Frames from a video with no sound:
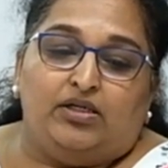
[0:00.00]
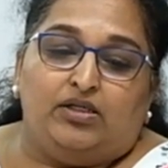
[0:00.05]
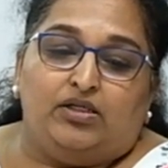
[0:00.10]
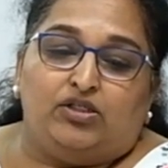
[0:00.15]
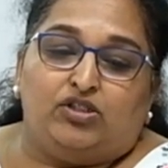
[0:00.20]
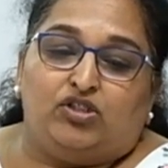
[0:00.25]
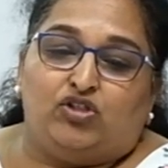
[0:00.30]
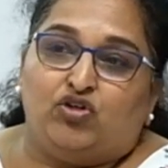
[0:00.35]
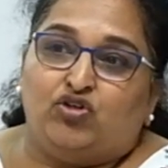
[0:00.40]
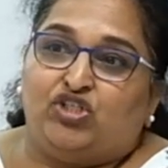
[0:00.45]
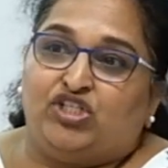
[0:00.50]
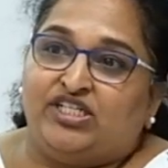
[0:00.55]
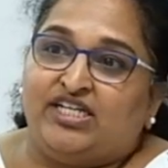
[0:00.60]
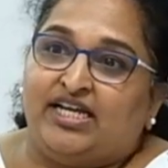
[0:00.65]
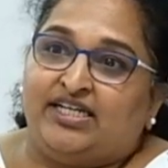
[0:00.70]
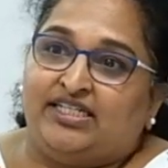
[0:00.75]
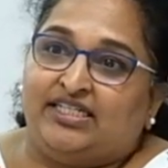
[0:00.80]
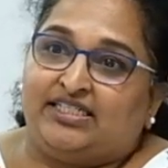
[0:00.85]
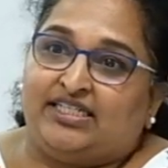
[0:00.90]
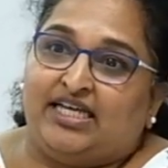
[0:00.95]
So
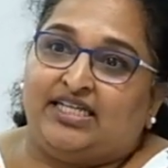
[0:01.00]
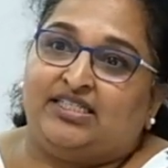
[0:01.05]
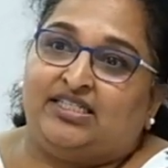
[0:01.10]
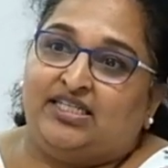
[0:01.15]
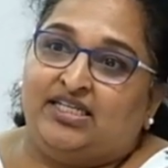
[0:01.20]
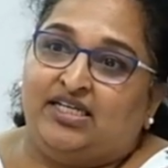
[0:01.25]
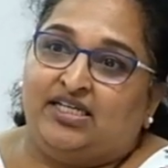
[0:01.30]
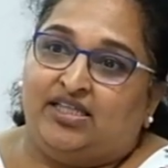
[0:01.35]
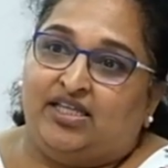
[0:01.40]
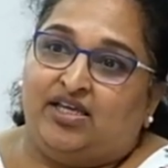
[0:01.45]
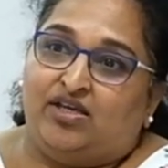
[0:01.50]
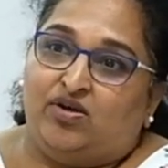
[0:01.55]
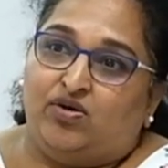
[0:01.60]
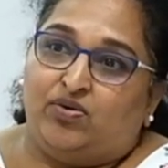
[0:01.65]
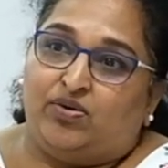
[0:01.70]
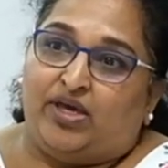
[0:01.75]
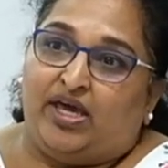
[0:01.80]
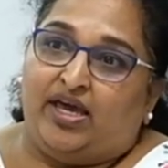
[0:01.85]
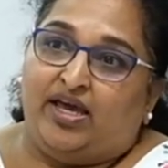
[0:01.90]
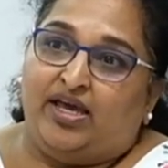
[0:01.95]
genetic testing in the
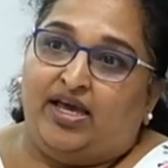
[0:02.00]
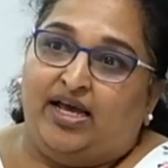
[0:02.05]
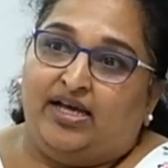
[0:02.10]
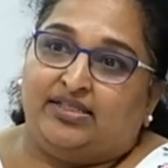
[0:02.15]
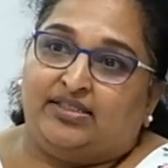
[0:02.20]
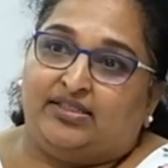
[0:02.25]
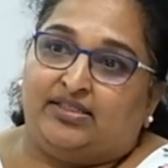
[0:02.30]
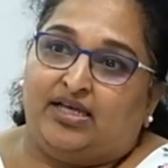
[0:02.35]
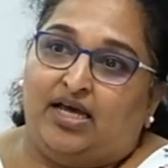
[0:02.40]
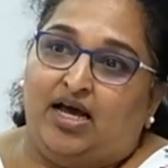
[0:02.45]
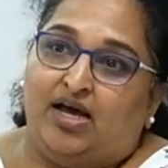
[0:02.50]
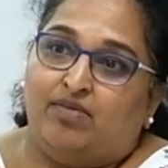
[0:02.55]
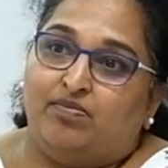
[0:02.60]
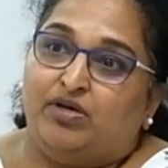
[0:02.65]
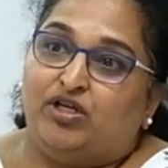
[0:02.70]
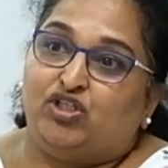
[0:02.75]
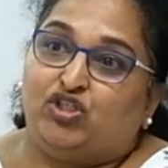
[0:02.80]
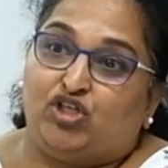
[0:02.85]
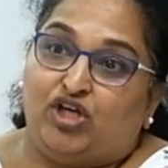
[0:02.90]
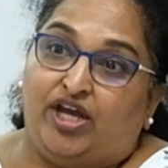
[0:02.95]
UK has
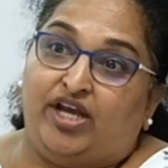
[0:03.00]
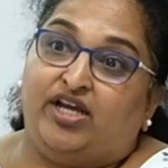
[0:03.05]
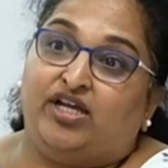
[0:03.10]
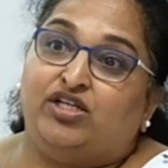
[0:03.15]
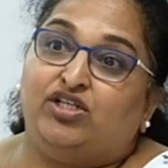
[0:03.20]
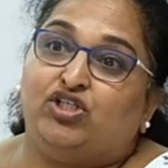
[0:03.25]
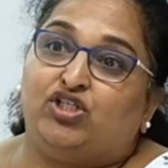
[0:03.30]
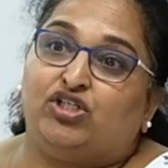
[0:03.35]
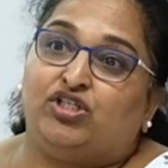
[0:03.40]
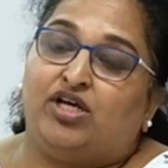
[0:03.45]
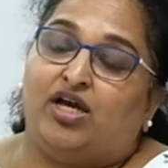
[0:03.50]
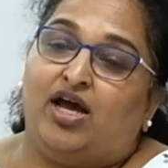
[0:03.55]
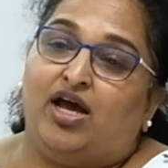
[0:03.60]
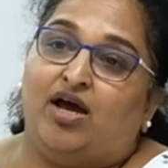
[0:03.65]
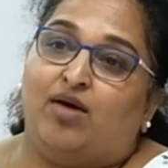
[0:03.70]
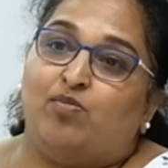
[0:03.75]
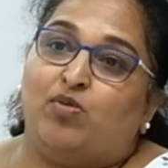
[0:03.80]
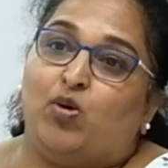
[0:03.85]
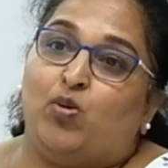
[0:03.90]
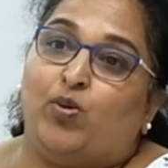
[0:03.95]
changed.
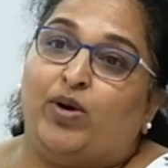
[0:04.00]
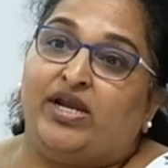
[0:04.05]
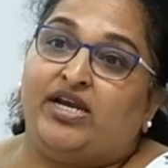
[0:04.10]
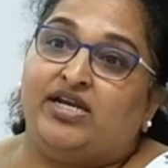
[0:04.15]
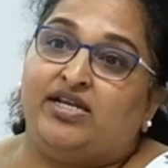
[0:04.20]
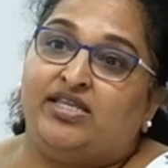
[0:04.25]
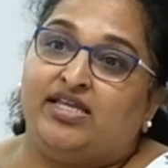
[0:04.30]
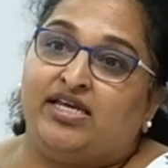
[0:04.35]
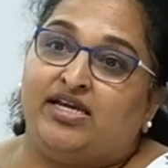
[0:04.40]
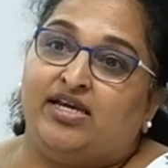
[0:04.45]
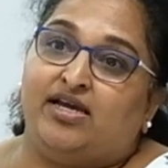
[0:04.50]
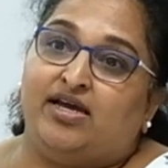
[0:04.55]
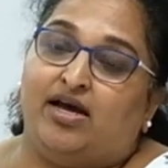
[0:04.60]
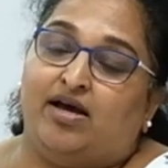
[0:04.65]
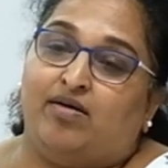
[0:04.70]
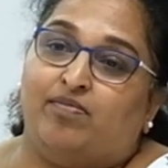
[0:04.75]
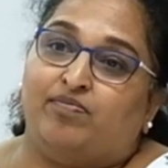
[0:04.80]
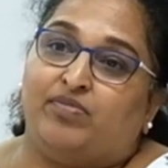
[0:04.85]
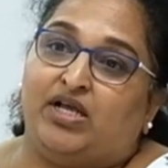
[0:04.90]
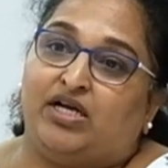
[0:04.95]
When the
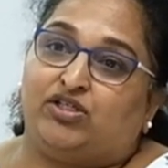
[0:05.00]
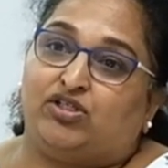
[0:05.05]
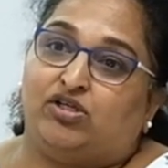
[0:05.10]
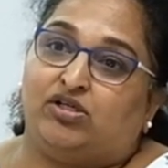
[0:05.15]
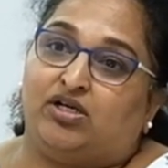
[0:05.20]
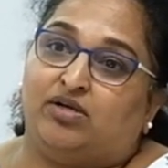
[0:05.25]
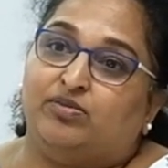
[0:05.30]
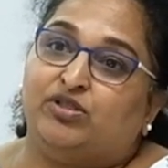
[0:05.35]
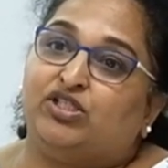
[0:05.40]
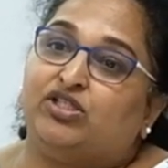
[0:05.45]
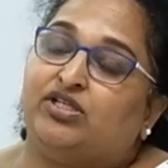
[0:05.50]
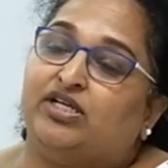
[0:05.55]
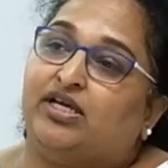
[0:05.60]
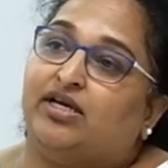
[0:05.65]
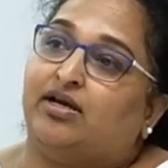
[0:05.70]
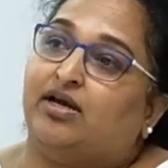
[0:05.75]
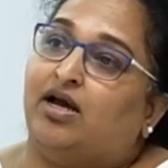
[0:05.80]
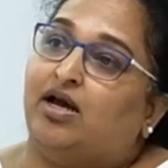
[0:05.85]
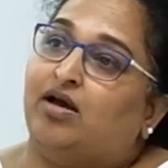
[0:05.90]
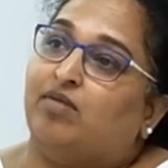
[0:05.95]
National
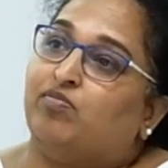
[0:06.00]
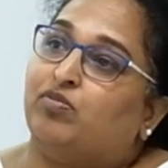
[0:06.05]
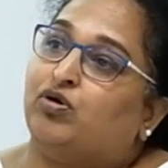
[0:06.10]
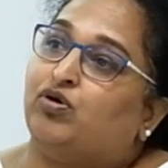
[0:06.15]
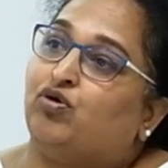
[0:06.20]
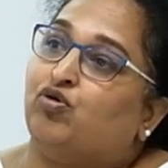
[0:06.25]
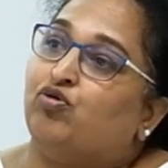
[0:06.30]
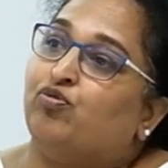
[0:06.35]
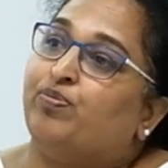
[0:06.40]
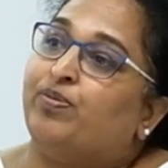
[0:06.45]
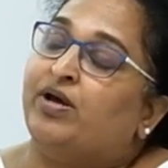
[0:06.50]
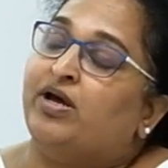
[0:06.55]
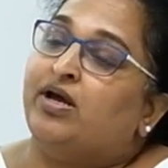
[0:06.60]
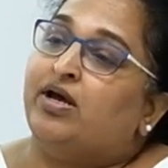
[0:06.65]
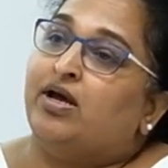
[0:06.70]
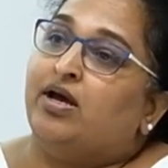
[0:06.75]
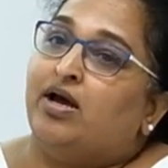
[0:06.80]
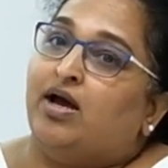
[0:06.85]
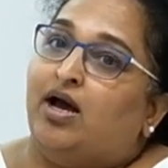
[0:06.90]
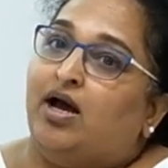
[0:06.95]
Commissioning Group
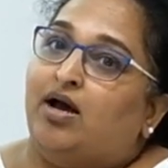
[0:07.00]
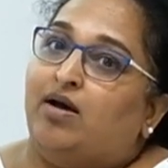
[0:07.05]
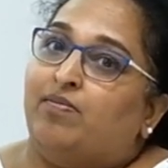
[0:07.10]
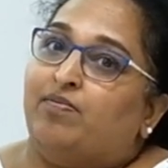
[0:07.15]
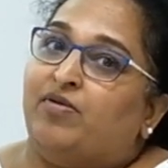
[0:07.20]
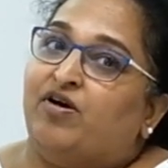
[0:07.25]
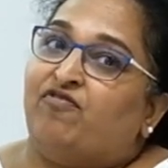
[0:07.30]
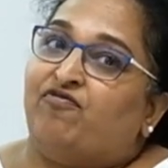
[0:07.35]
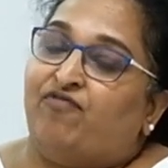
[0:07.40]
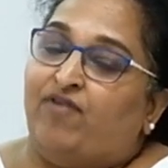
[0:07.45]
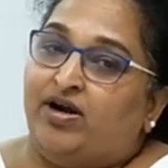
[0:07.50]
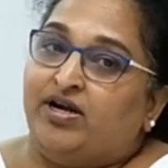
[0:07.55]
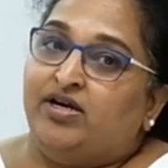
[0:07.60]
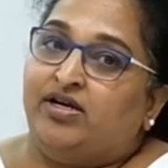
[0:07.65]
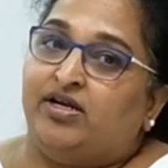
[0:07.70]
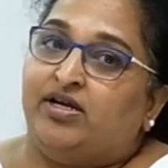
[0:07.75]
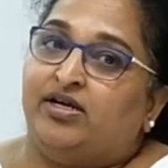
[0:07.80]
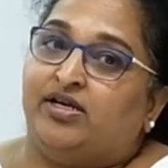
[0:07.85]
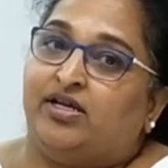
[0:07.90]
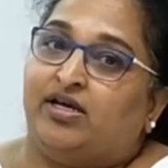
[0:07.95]

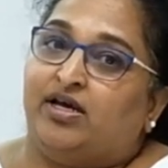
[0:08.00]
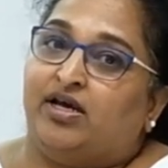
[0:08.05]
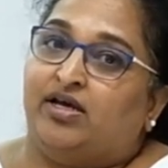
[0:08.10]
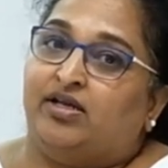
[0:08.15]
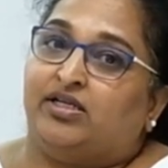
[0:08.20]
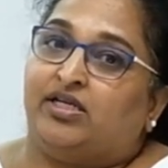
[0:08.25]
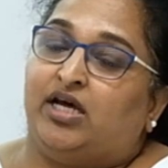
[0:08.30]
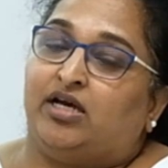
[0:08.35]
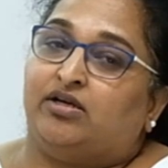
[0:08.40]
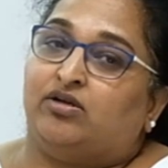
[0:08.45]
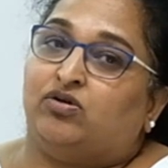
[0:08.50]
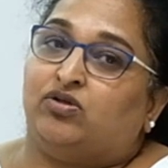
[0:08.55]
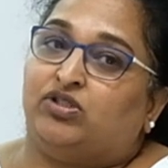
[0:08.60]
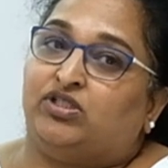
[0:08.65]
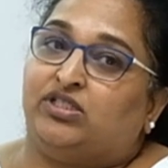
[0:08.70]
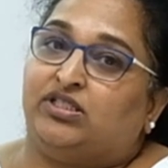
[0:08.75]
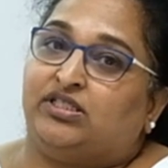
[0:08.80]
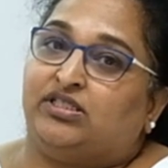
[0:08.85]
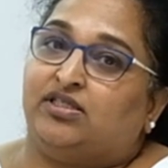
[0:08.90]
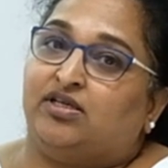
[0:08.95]
funded
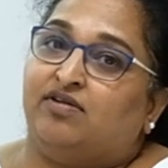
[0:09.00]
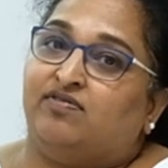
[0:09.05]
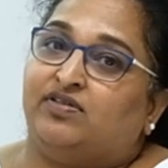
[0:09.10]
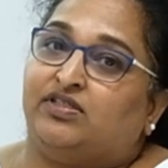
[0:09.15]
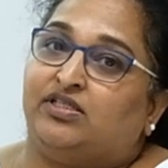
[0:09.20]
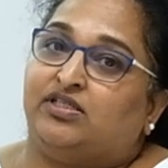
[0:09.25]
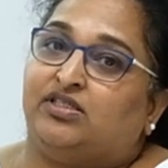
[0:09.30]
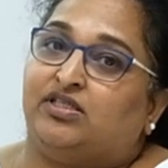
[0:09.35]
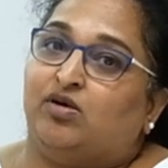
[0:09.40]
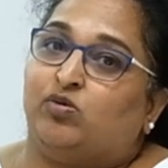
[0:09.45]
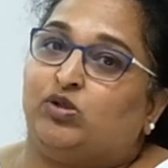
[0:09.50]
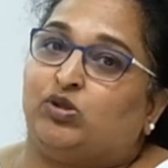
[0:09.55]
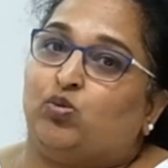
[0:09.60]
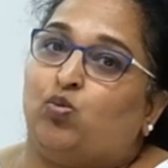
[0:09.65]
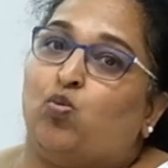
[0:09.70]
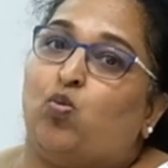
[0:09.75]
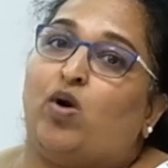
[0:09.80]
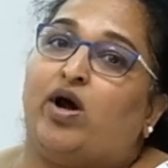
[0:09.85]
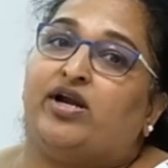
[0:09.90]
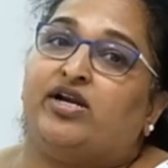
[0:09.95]
diagnostic services, there was
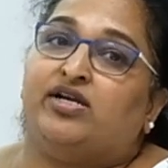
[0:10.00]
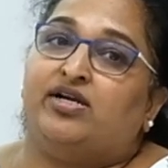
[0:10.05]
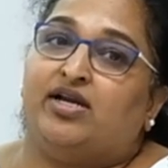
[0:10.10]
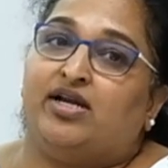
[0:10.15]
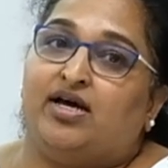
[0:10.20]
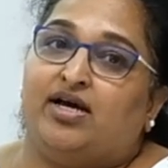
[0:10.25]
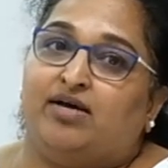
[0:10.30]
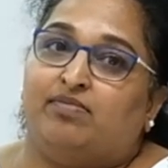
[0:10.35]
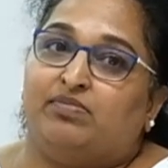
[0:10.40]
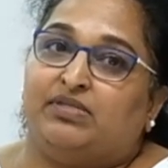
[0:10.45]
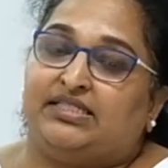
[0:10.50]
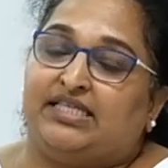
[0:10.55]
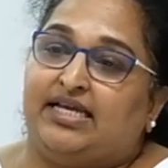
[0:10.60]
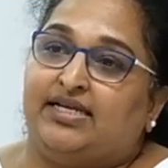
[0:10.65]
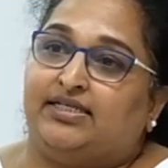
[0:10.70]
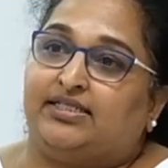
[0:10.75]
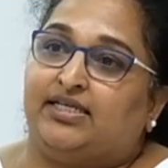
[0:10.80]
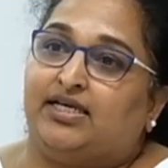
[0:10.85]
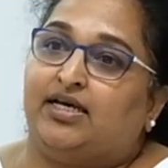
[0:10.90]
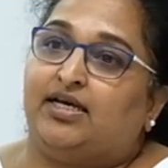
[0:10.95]
one
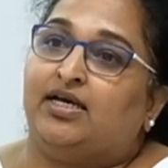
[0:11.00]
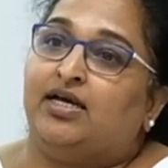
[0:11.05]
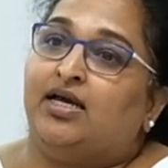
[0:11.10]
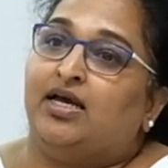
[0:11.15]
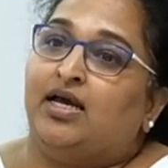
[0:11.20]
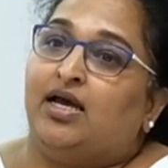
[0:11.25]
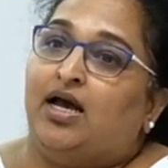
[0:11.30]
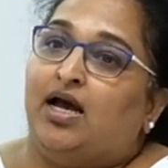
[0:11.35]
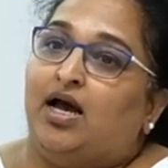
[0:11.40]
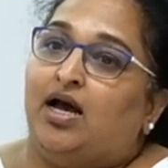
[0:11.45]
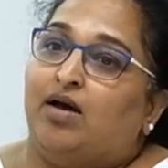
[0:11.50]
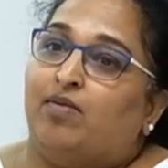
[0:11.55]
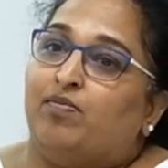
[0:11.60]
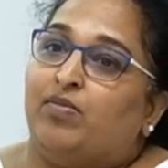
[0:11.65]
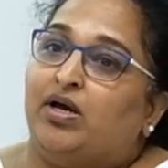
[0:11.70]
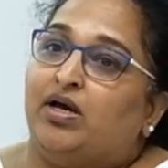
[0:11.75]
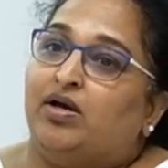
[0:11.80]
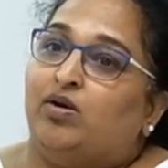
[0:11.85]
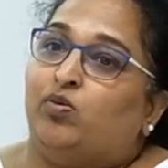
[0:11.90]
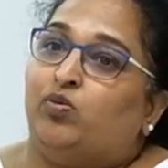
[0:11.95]
centre
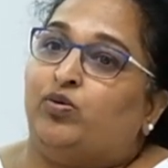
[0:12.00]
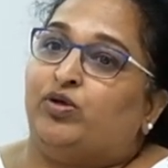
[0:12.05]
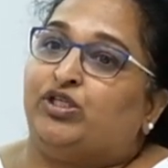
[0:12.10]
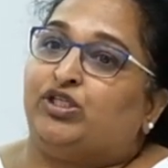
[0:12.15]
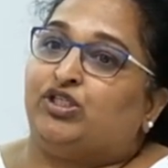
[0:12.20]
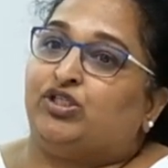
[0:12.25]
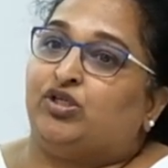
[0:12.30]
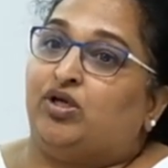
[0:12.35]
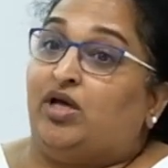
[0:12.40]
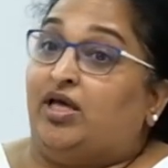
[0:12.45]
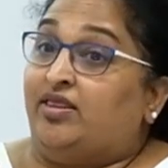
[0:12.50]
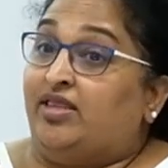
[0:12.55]
which